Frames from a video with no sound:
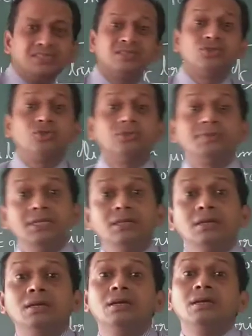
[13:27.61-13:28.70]
it should
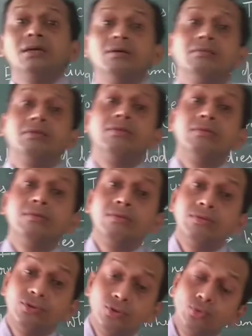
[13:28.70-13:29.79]
be
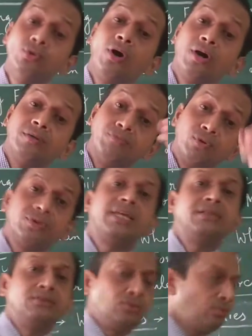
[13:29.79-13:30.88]
2 or more than.